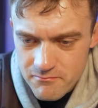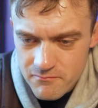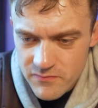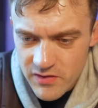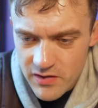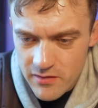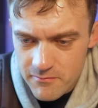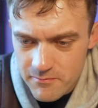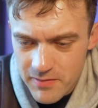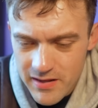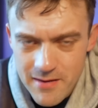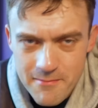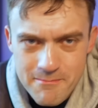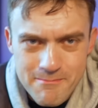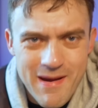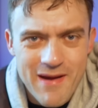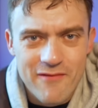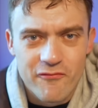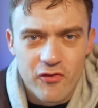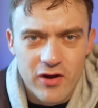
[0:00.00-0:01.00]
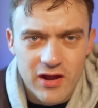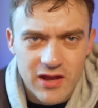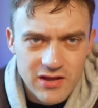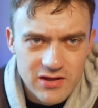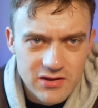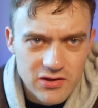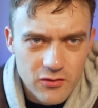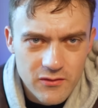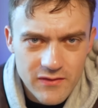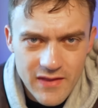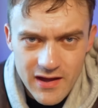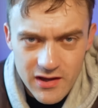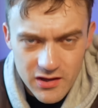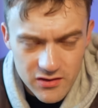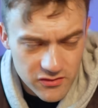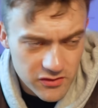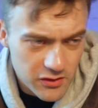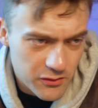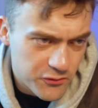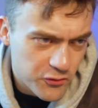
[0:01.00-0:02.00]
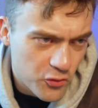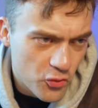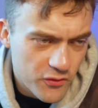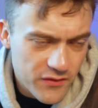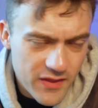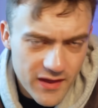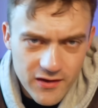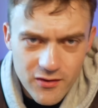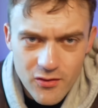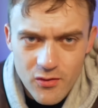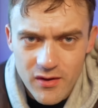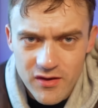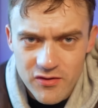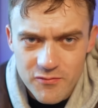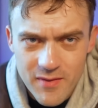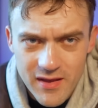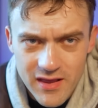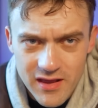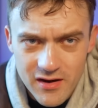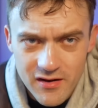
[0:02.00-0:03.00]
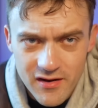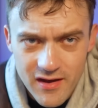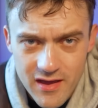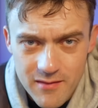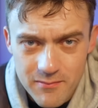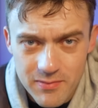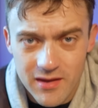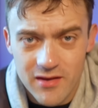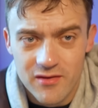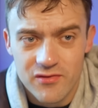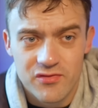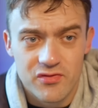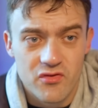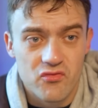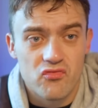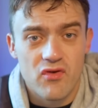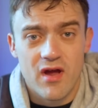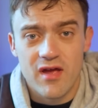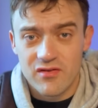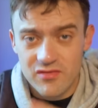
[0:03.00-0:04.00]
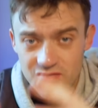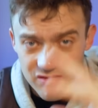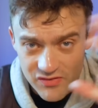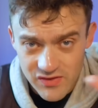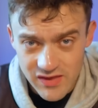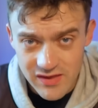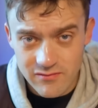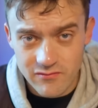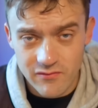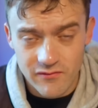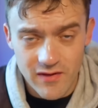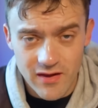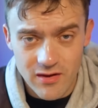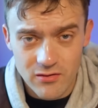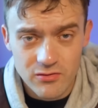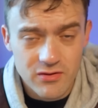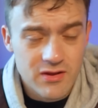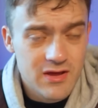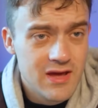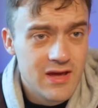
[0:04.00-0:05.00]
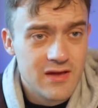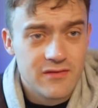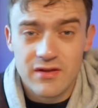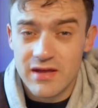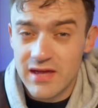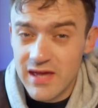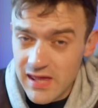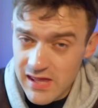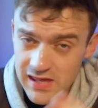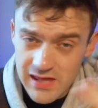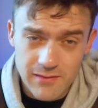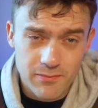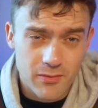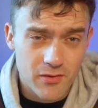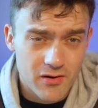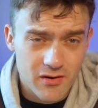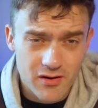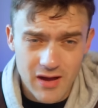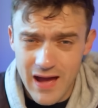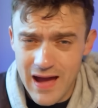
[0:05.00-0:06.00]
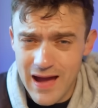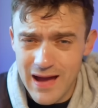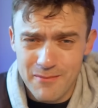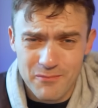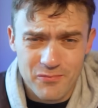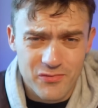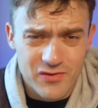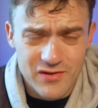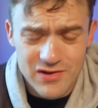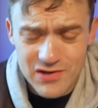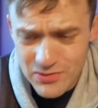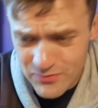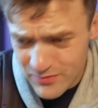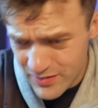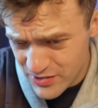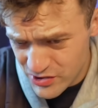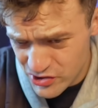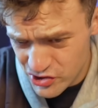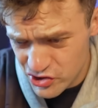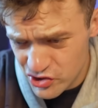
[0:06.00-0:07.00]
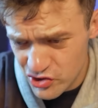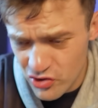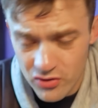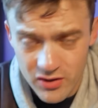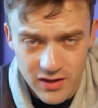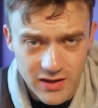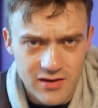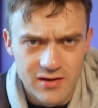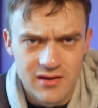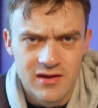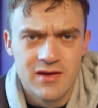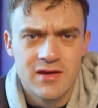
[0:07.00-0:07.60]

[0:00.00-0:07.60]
you know, being a maverick and doing that, you know, scoring that goal against Man United, because the rest of the team failed. The keeper, absolutely shocking.